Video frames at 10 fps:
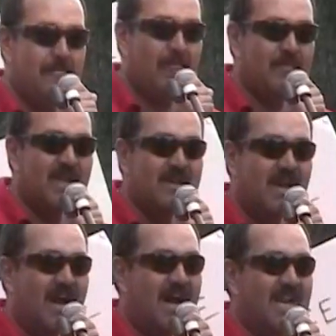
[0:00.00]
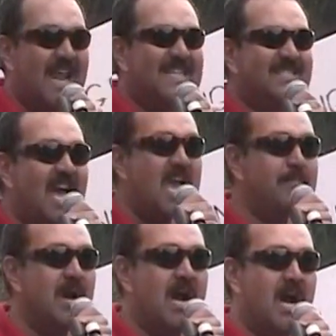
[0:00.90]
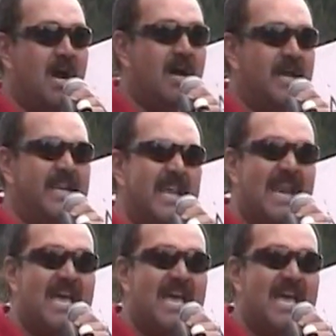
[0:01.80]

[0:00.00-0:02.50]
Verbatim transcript: Uh, last time uh, in the